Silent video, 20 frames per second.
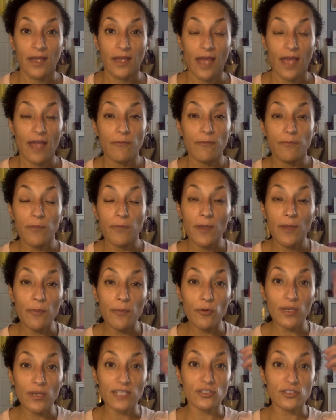And
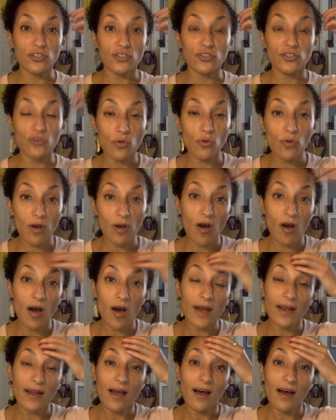people get so
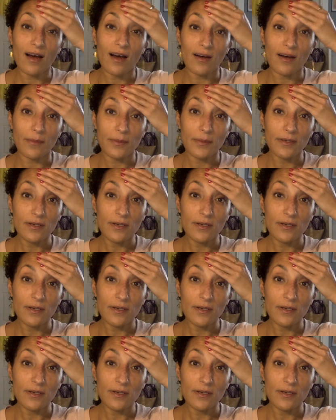caught up.